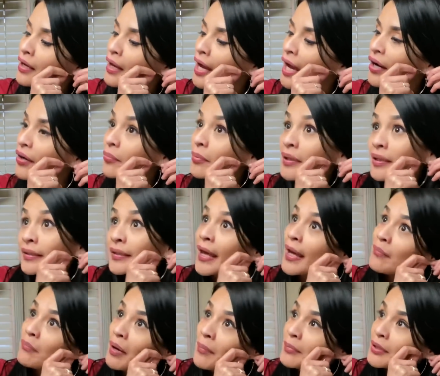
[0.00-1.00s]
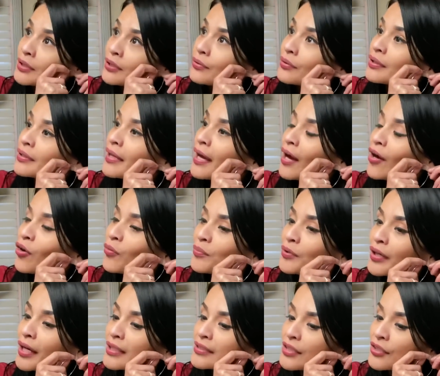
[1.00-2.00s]
Everybody and they mama doing? I hope you
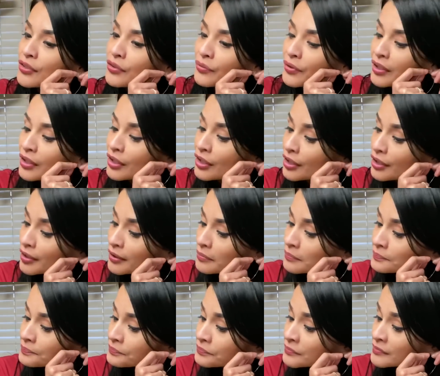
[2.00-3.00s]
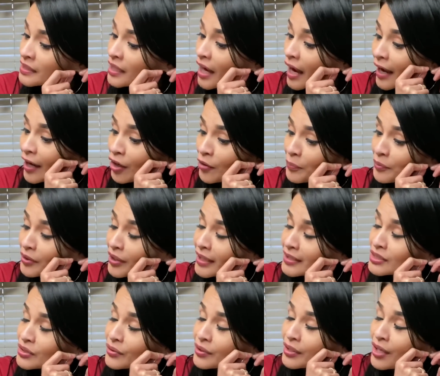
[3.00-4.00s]
guys are doing good. I hope you guys
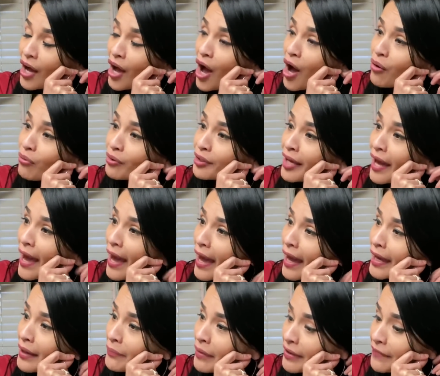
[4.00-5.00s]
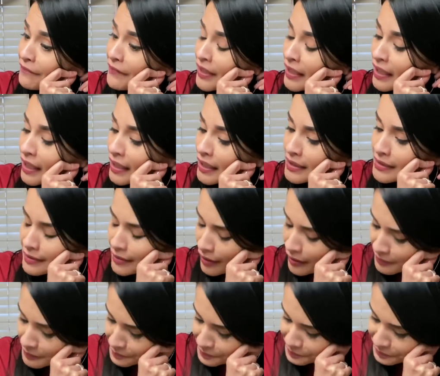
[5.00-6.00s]
doing okay, motherfuckers.
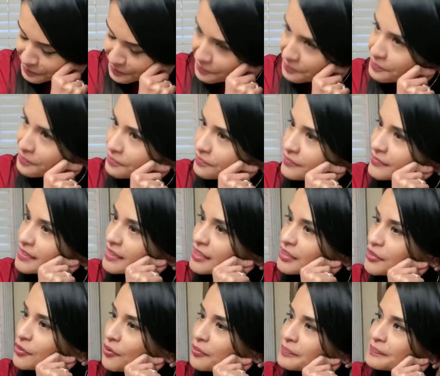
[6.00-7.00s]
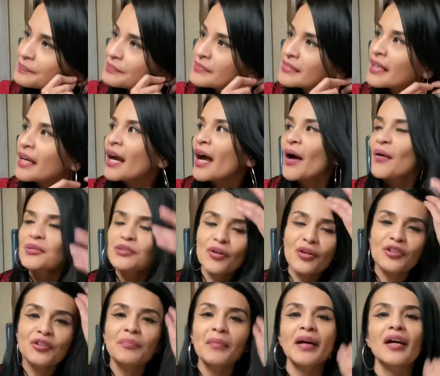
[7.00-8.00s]
Um, so I was going
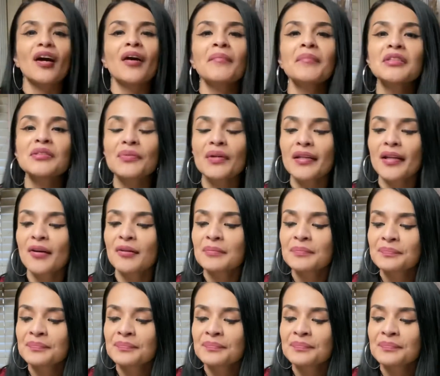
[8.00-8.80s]
through my comments right now,